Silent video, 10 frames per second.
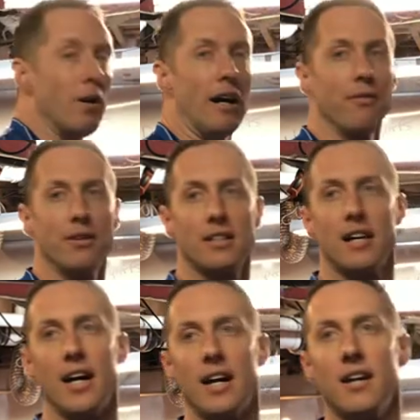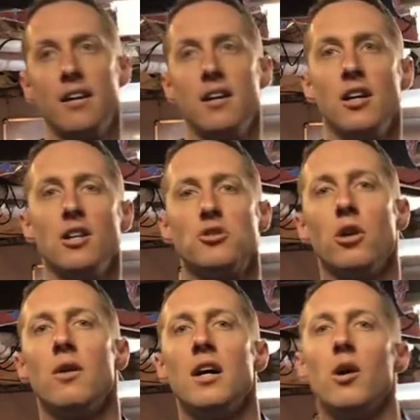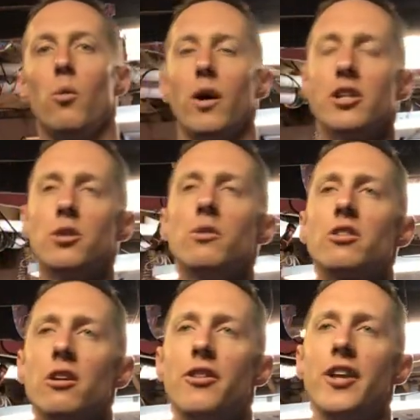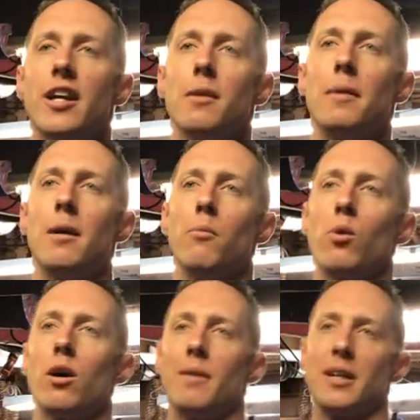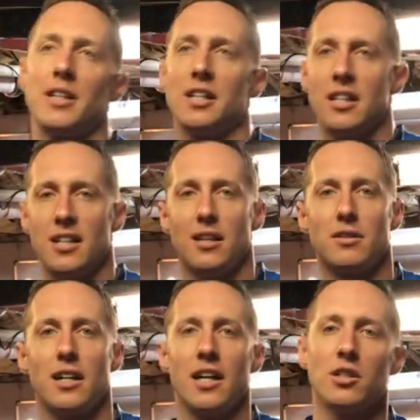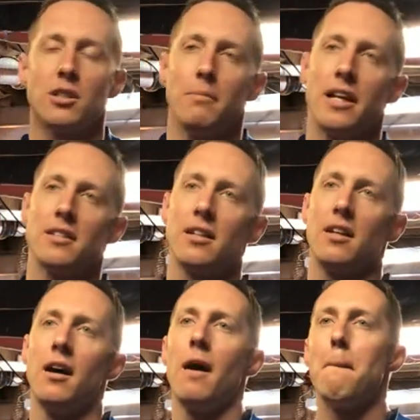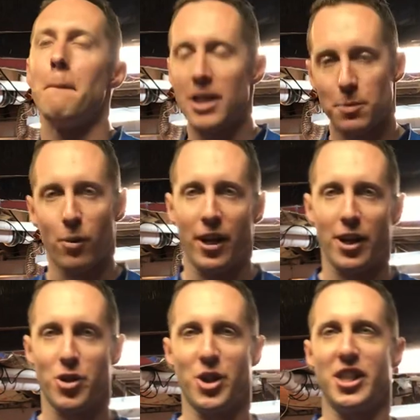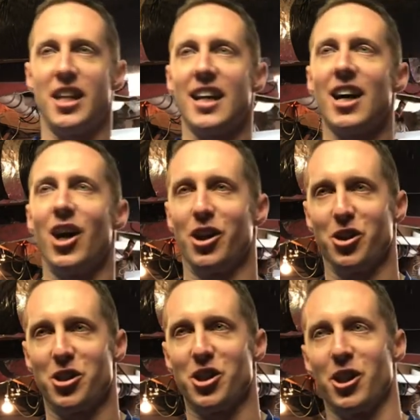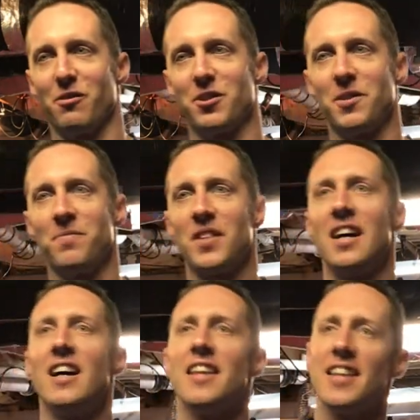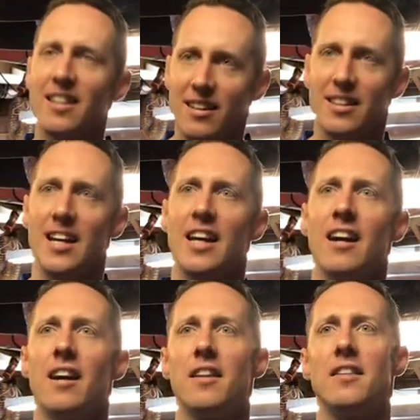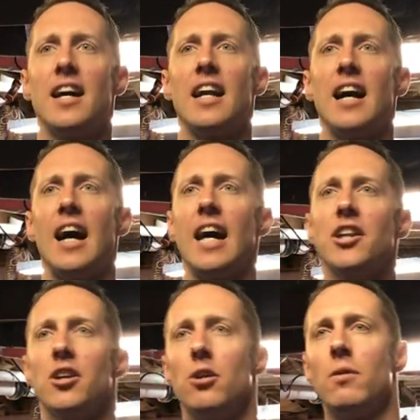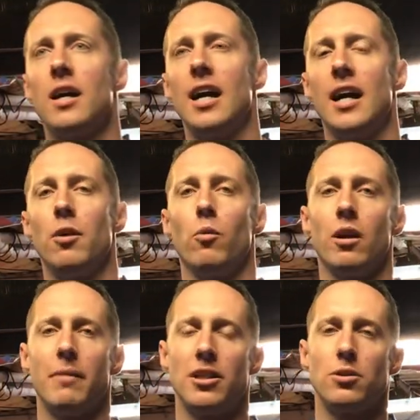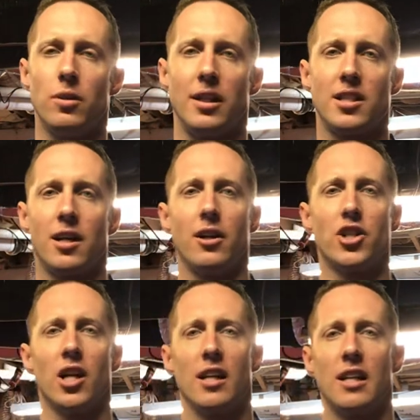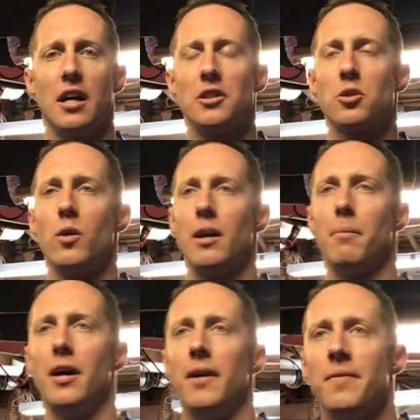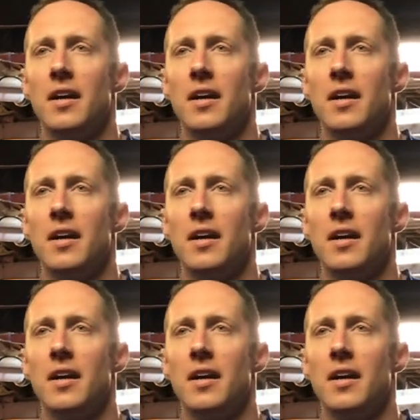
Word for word: off the side? So once you start thinking about more about the details, it actually makes it much more interesting on your serves. The other thing that I do, and one of my students, Sarah Jalli, does quite a bit,